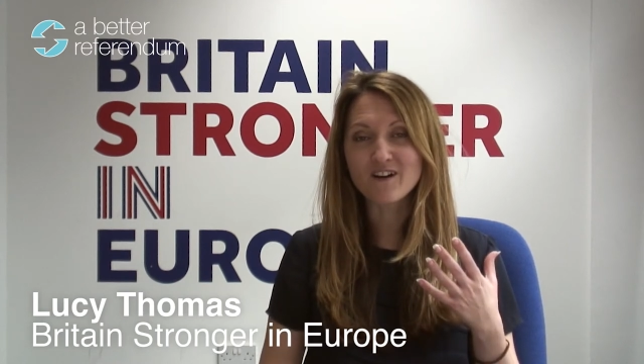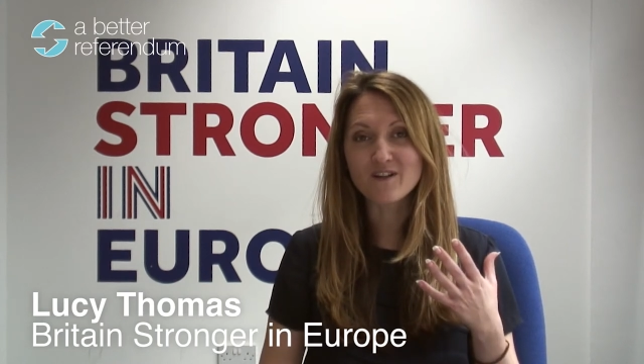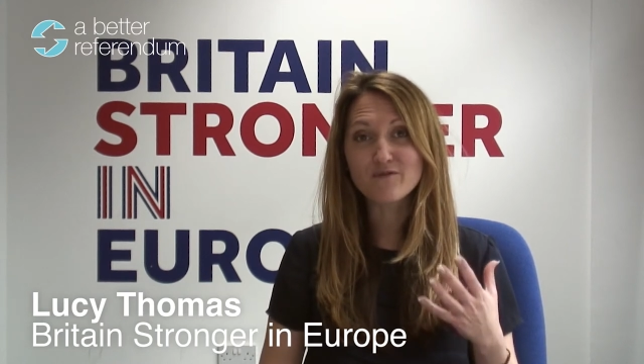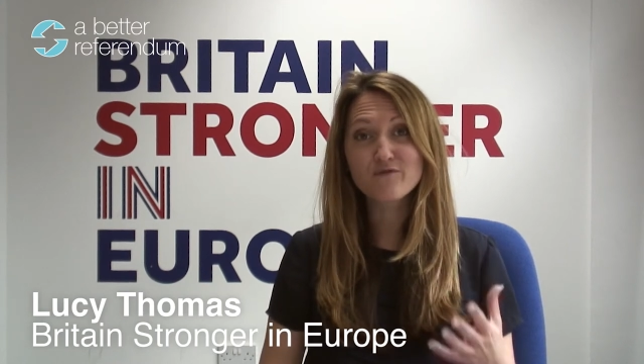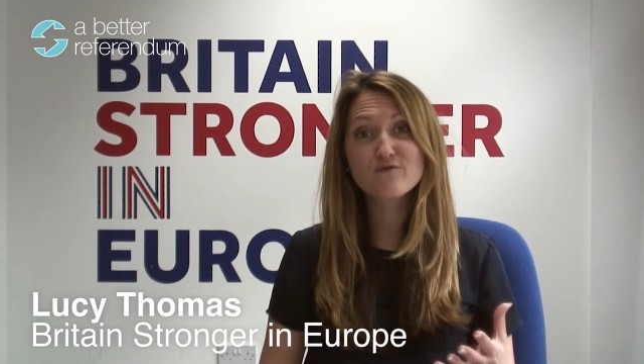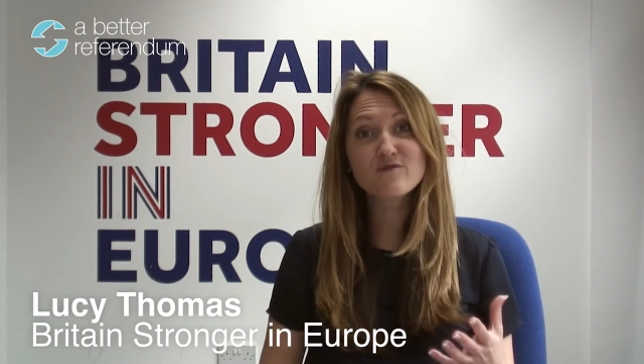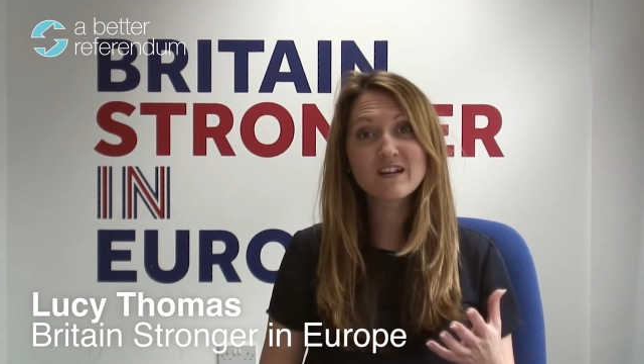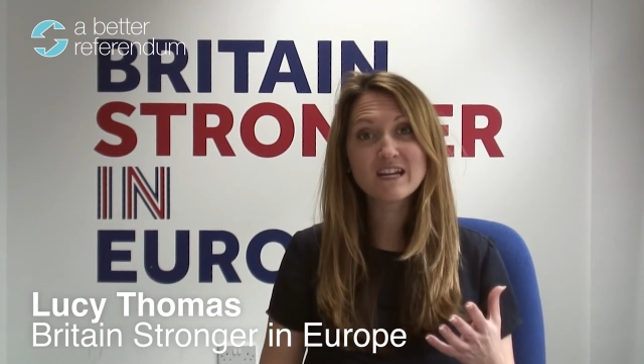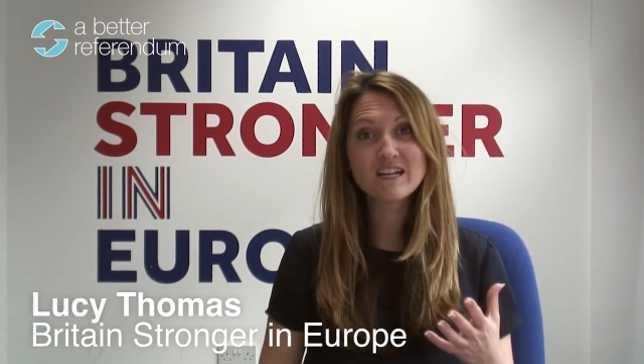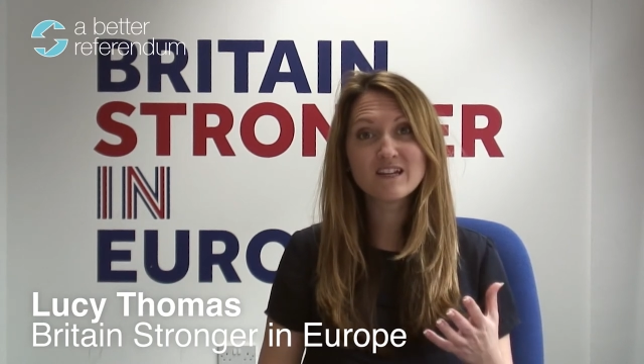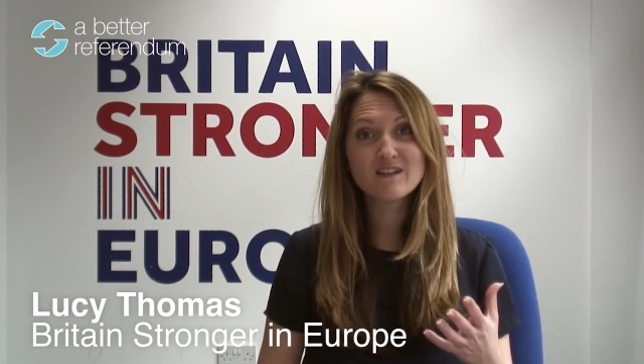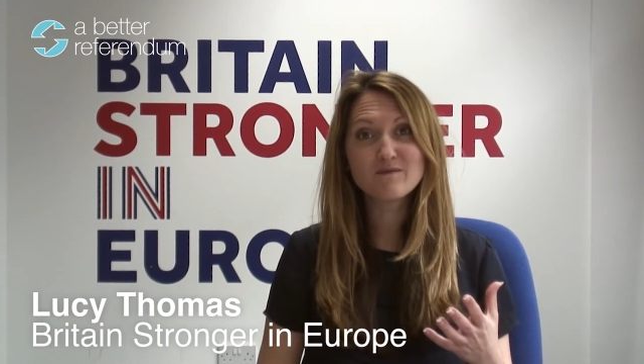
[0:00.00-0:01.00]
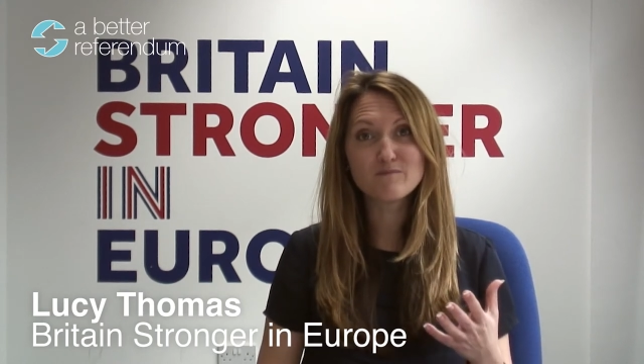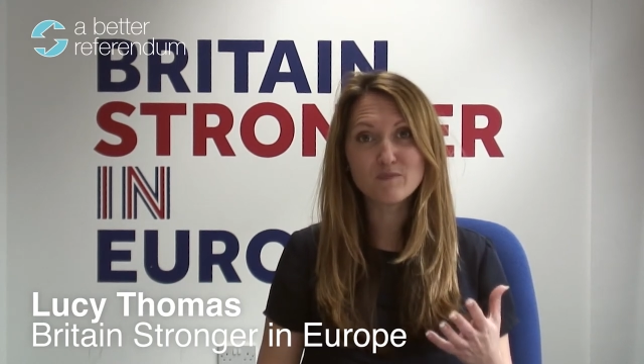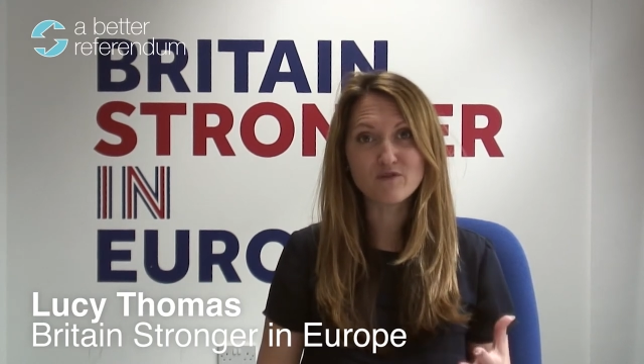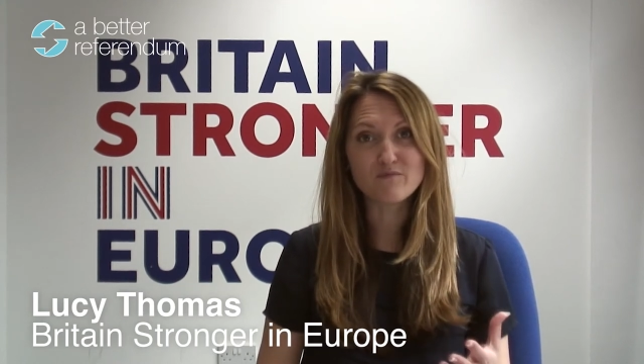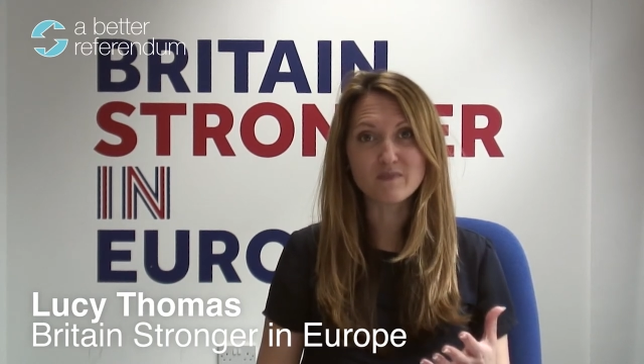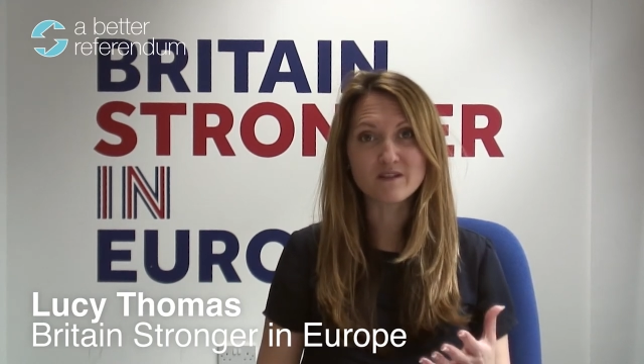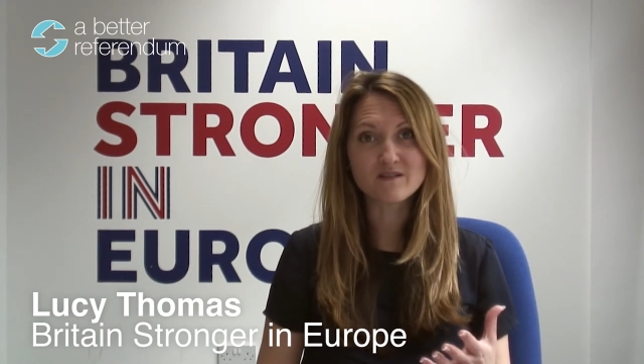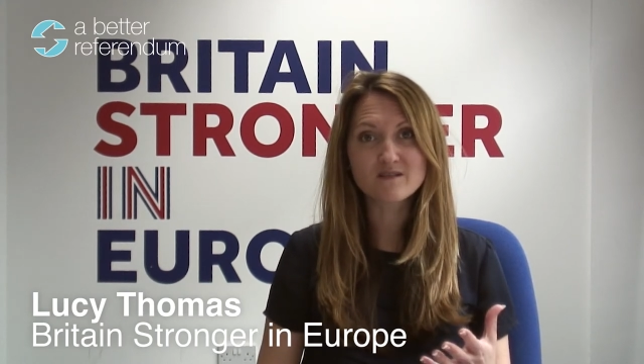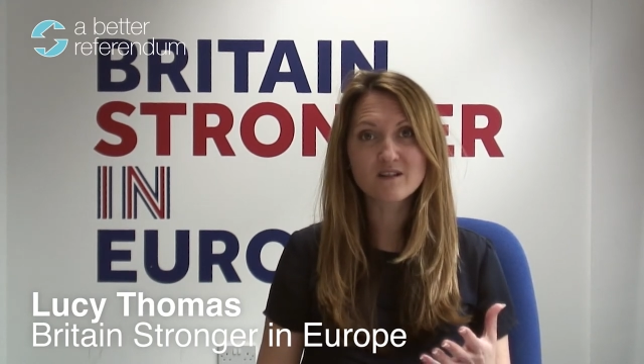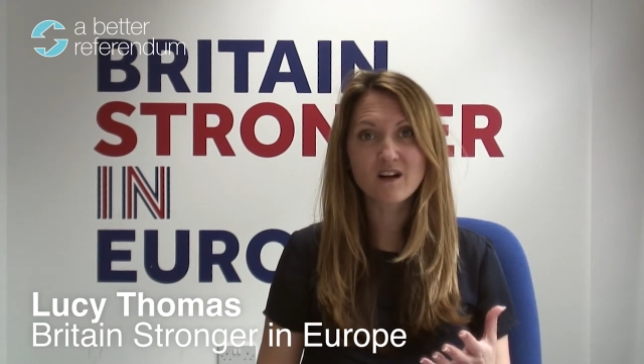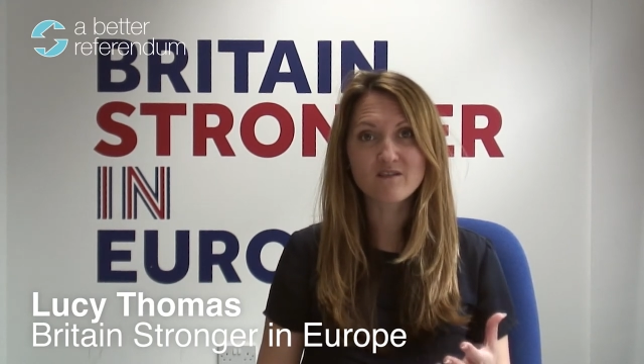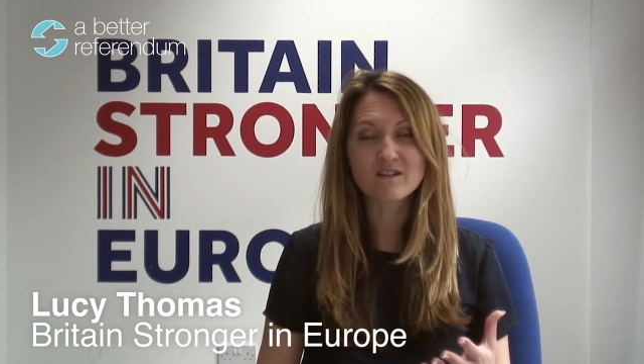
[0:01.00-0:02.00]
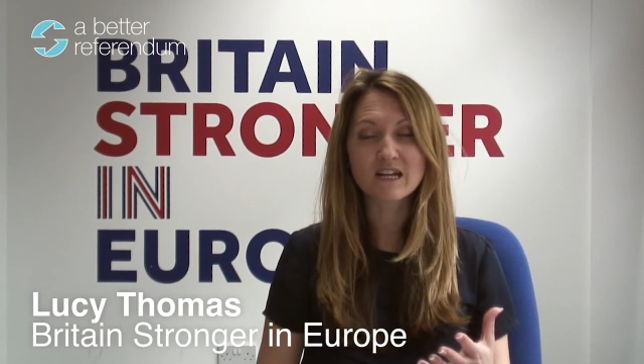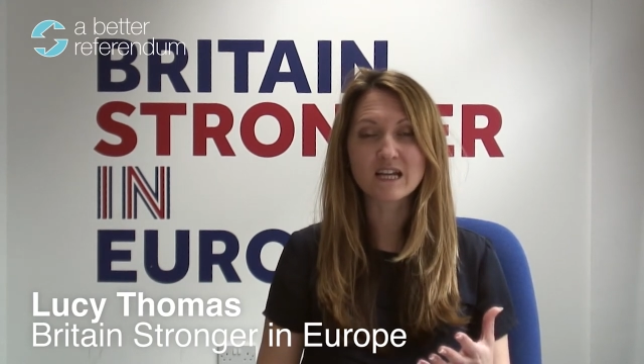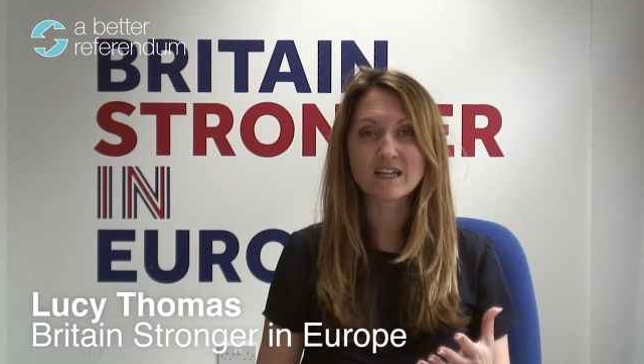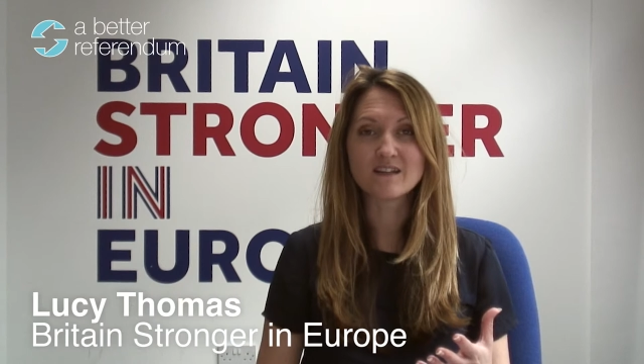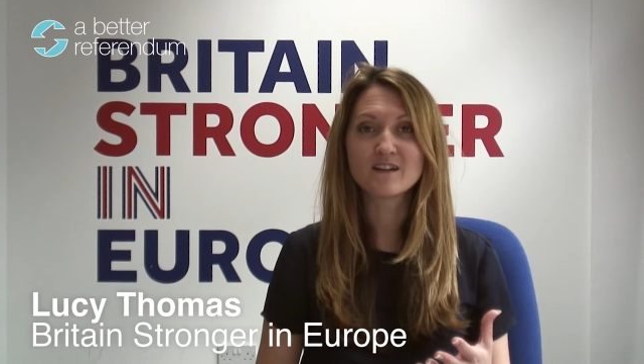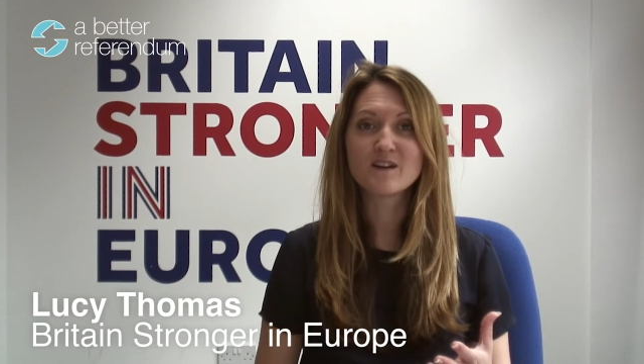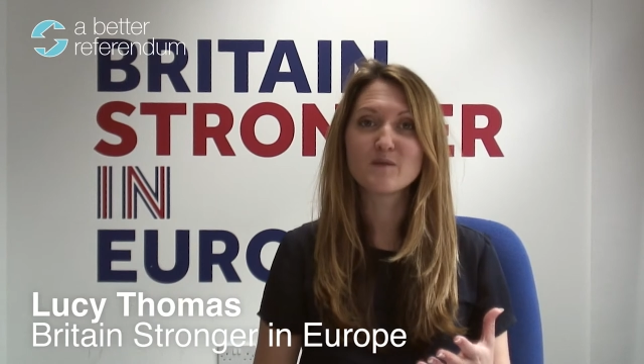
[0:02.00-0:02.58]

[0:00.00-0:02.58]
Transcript: free movement currently